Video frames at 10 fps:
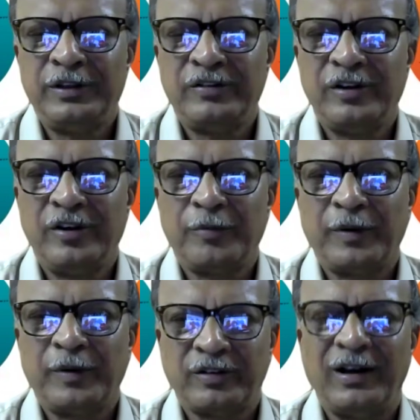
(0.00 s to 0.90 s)
his
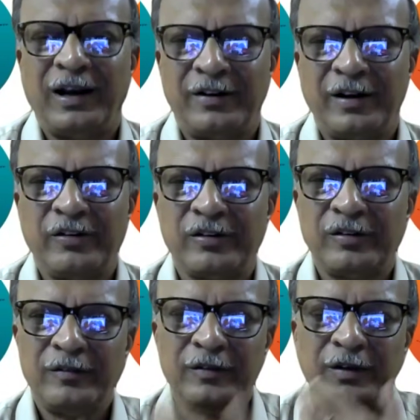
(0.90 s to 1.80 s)
inspirational
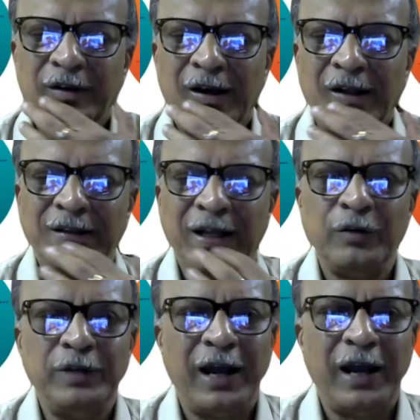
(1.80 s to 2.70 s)
address. And
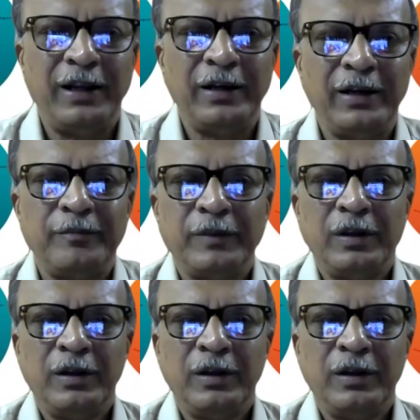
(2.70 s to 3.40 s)
then we had a